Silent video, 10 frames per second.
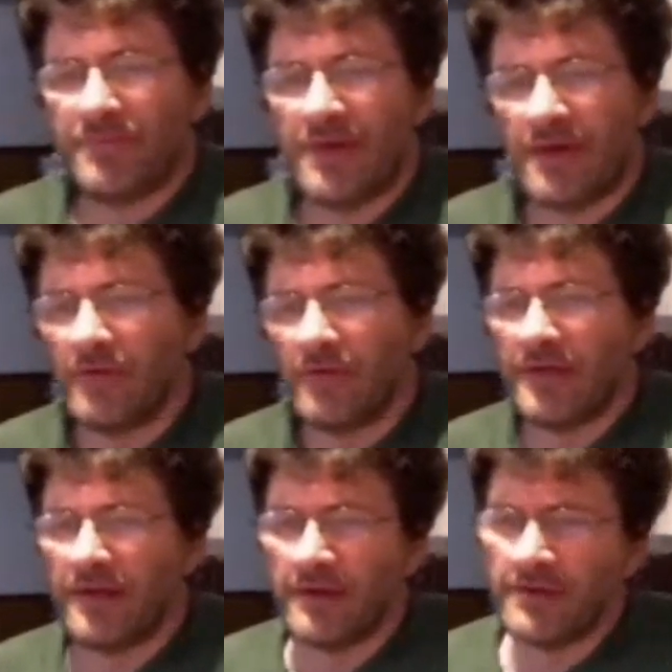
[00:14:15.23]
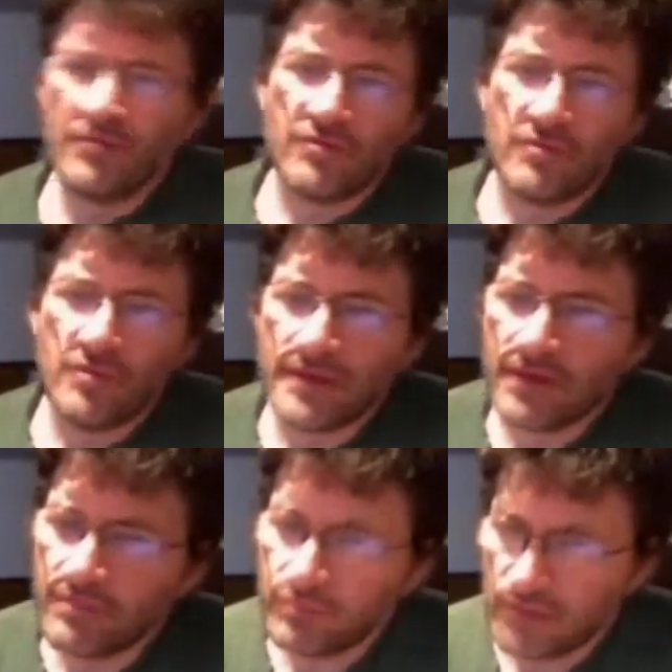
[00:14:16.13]
not only unusual
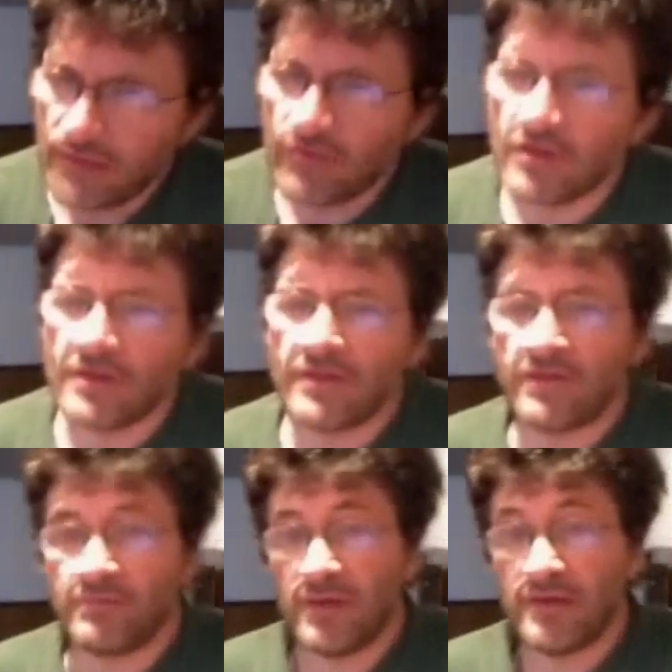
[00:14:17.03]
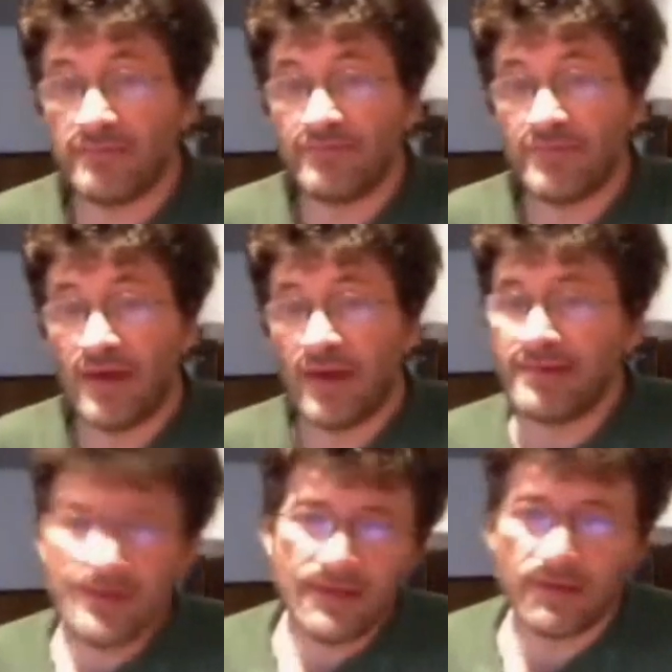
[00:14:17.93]
expressions, but
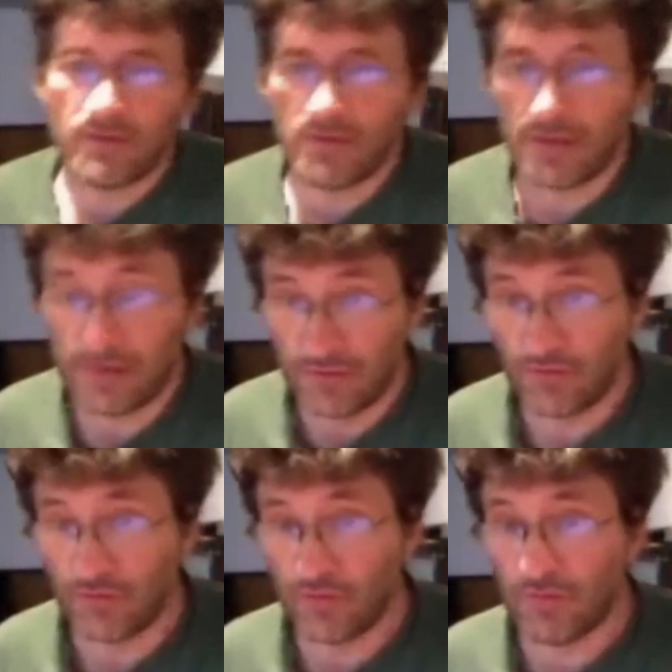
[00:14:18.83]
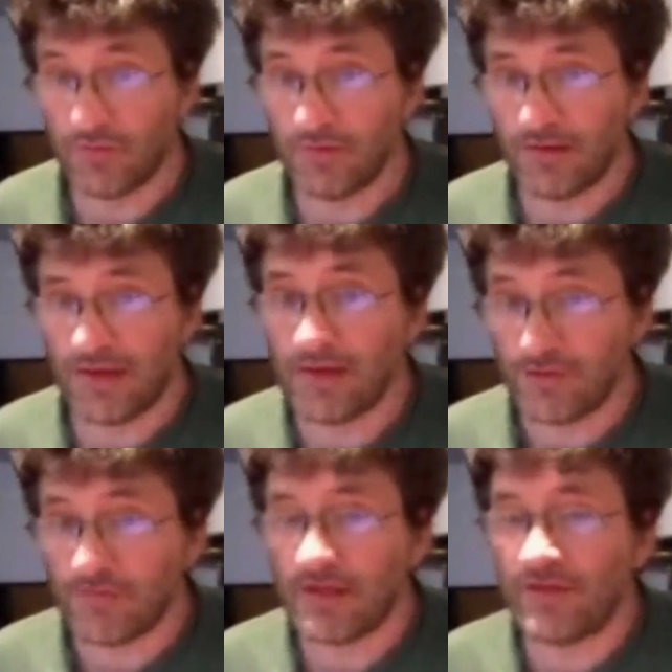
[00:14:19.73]
identical unusual
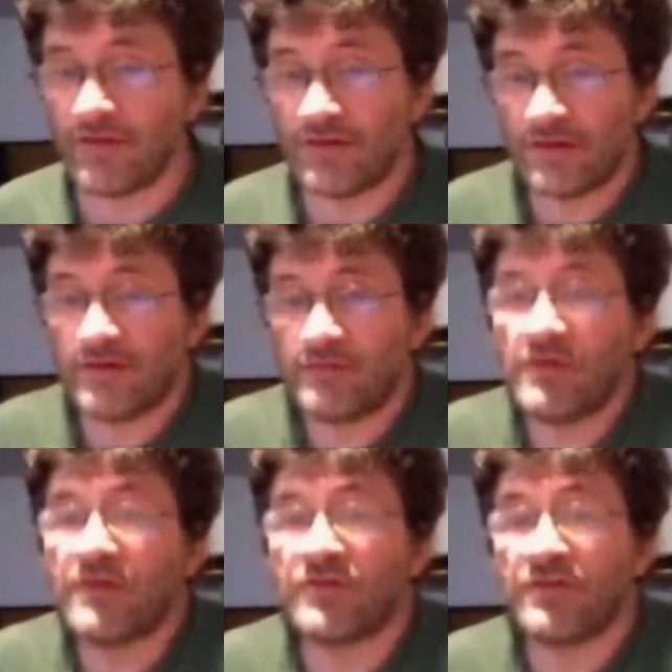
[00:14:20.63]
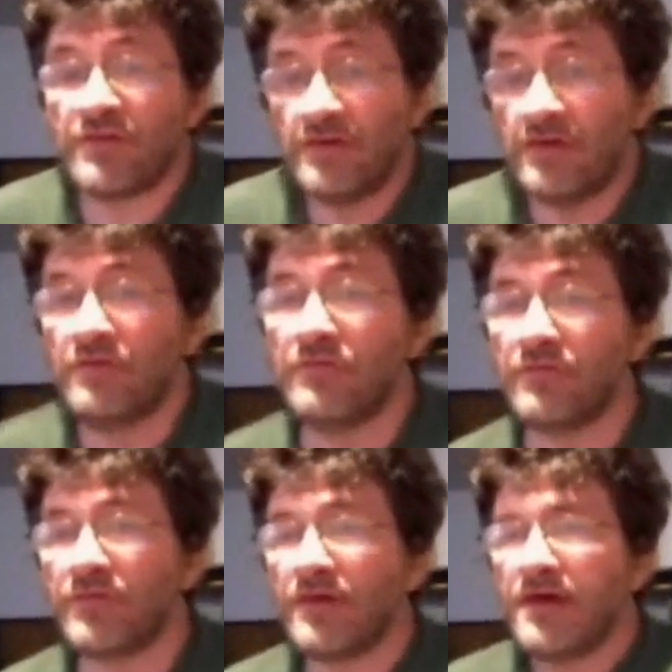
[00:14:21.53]
catchphrases, expressions to
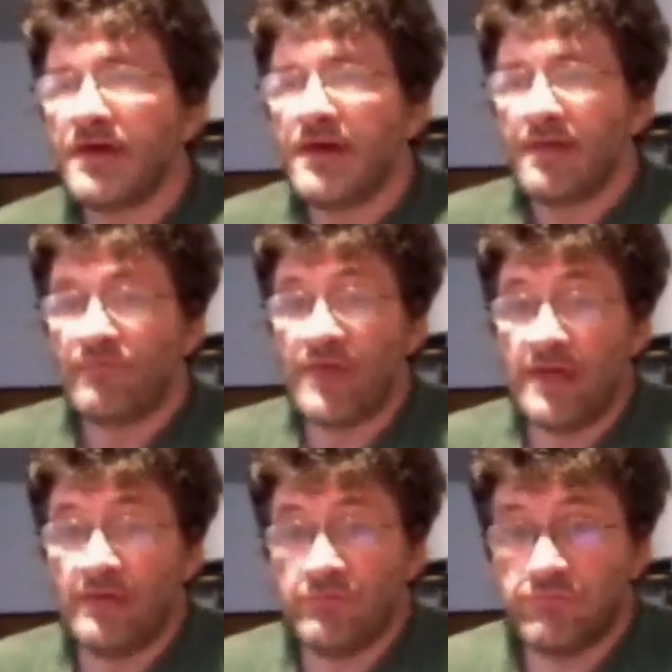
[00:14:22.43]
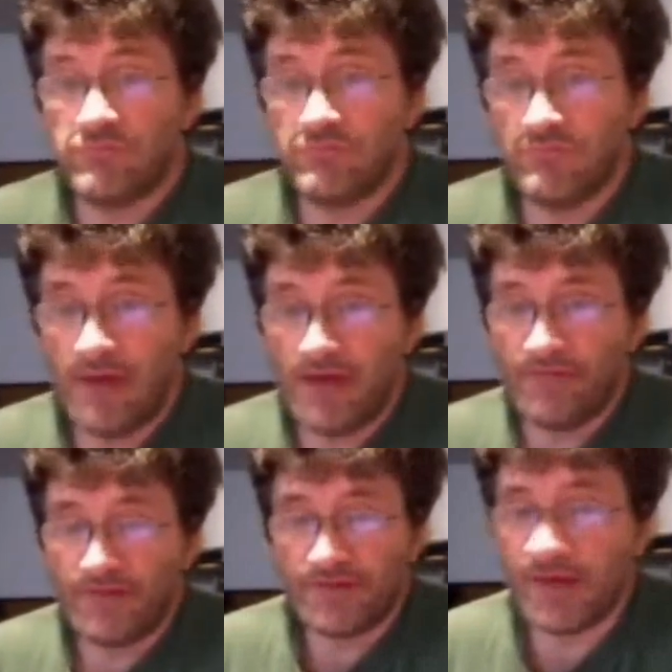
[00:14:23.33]
use. They
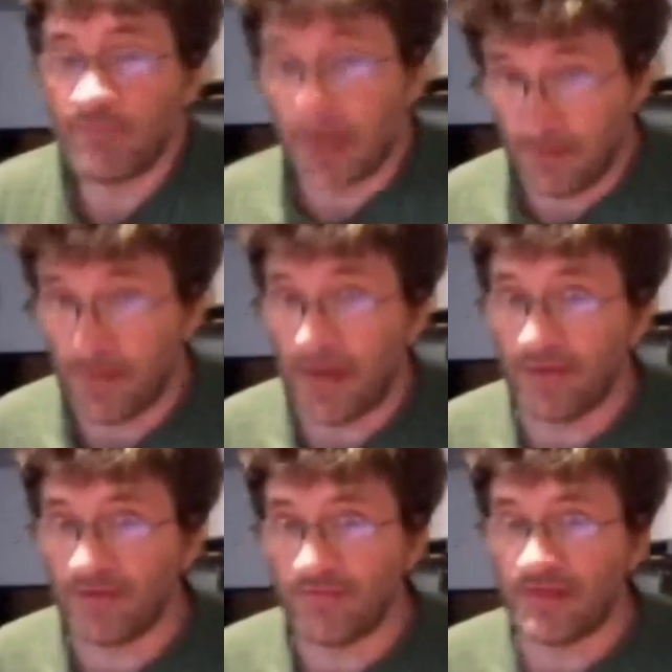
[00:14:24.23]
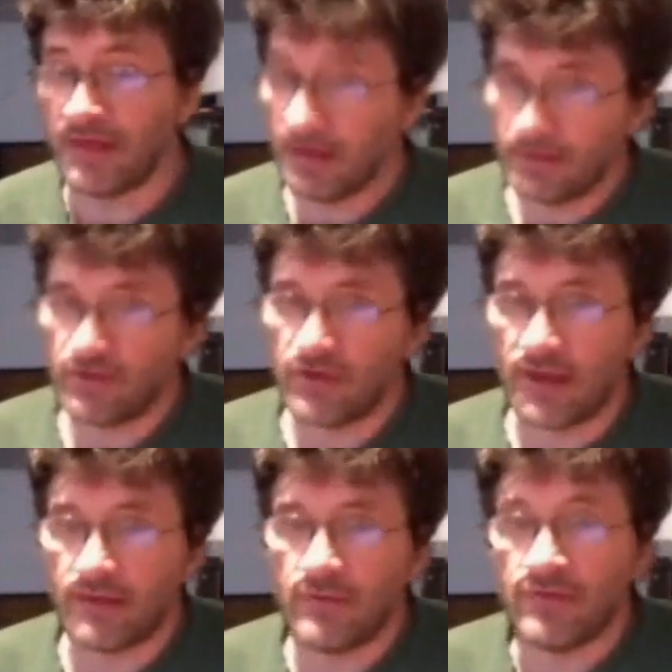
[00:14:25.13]
have the same command of the English
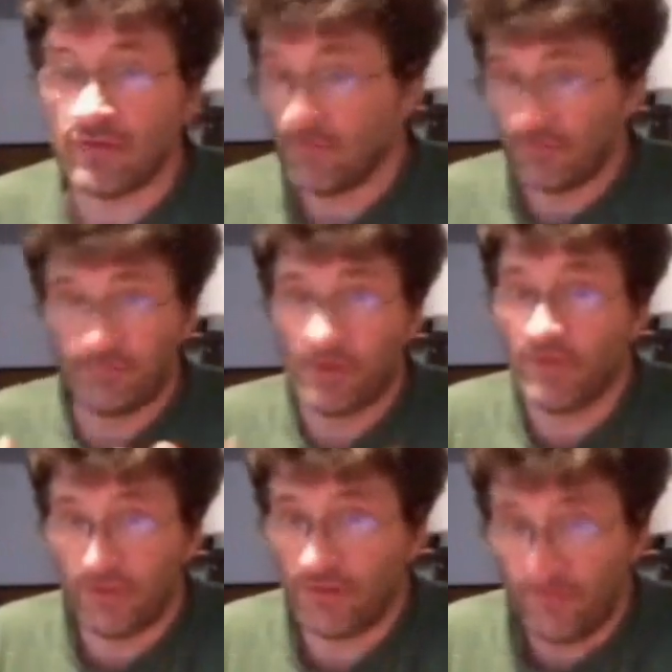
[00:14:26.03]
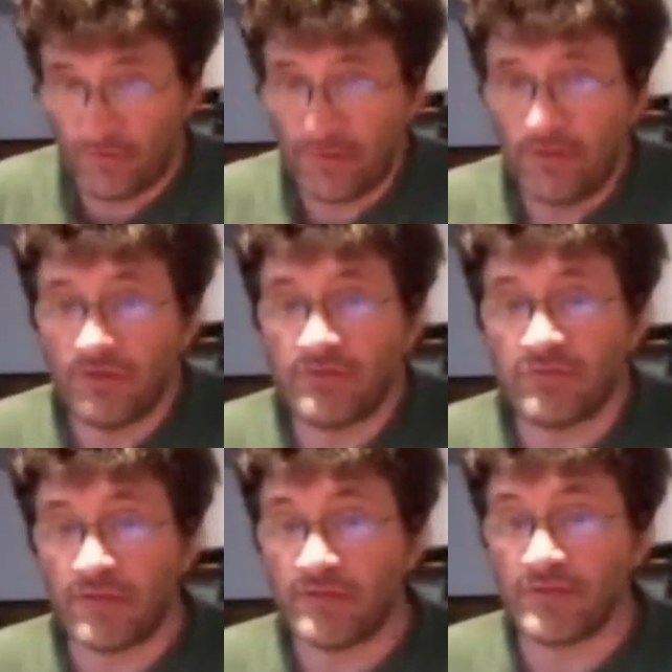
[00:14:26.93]
language. They're both very
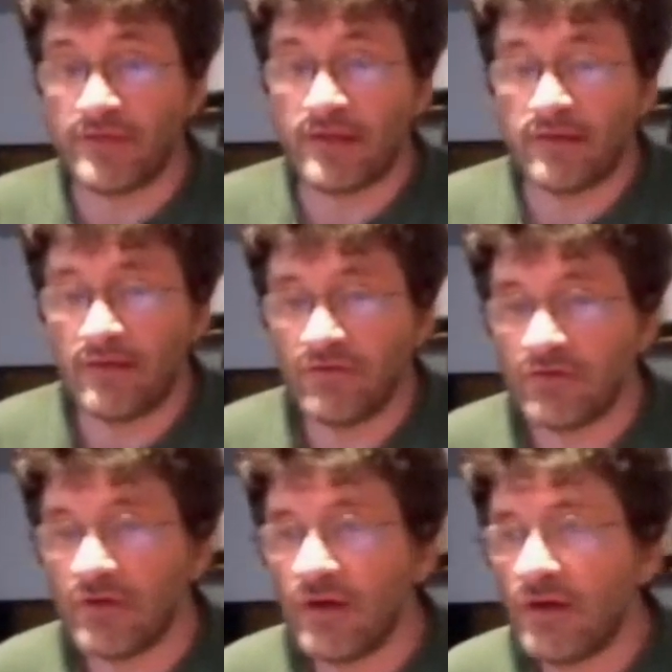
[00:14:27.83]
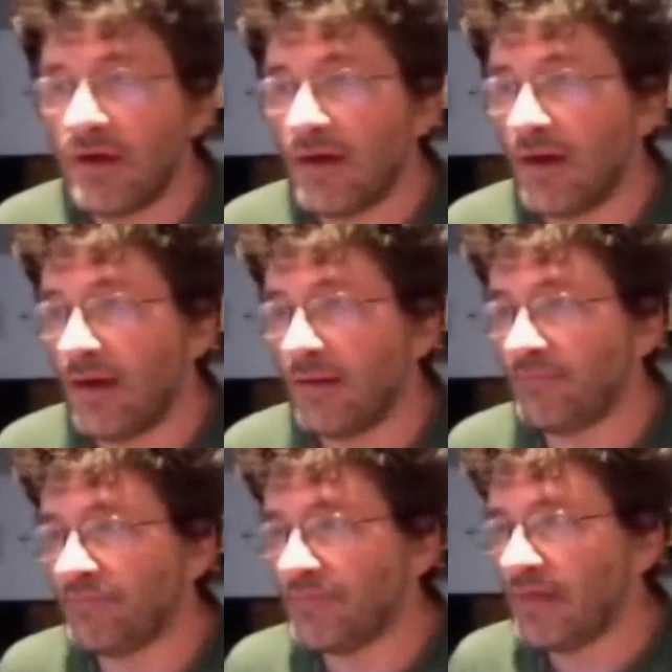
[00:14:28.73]
good writers in English.
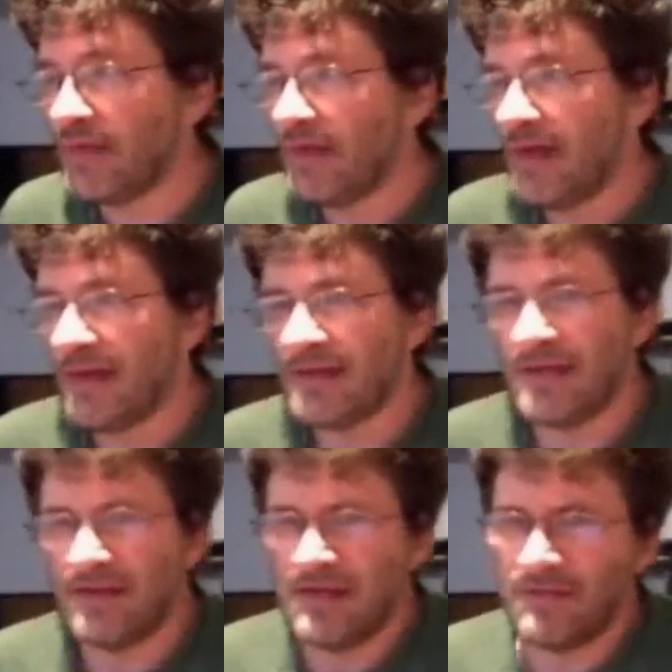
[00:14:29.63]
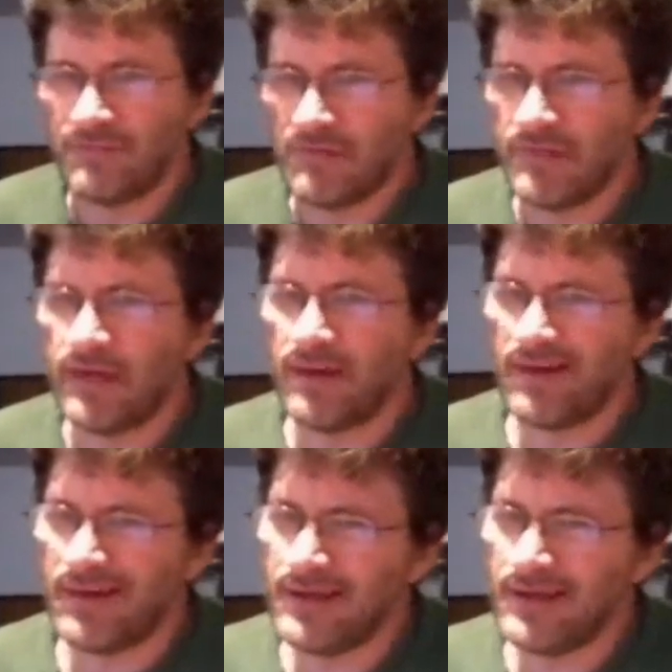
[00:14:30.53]
And in a very